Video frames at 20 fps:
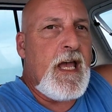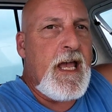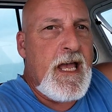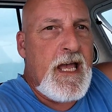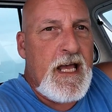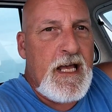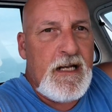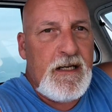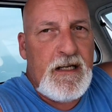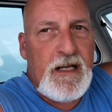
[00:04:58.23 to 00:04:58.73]

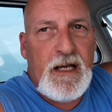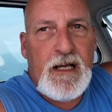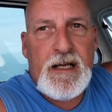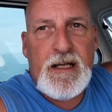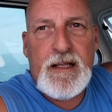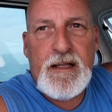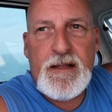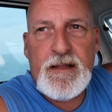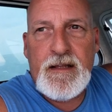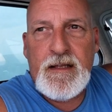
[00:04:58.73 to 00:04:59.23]
and
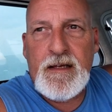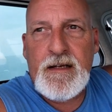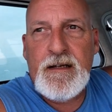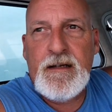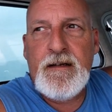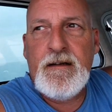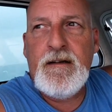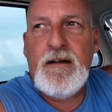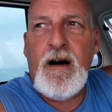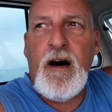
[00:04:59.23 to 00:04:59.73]

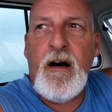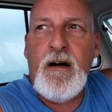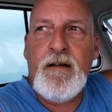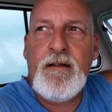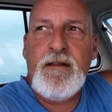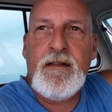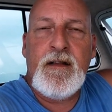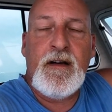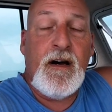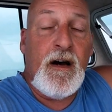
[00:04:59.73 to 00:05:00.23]
the
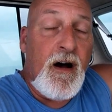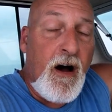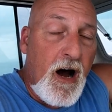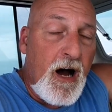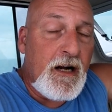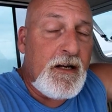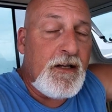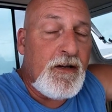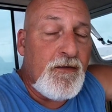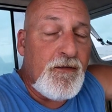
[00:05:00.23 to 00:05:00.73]

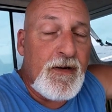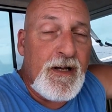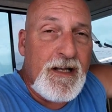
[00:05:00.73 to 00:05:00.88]
audio